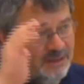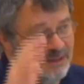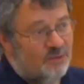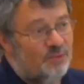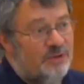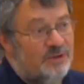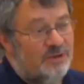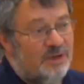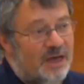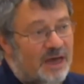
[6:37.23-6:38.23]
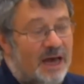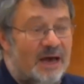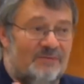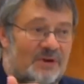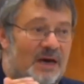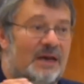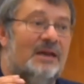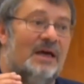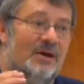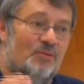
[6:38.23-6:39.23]
this we have
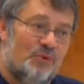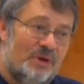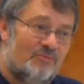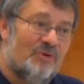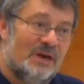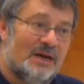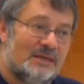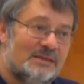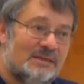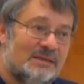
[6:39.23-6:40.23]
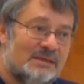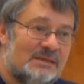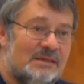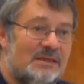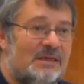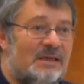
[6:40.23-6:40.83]
done and we realize this.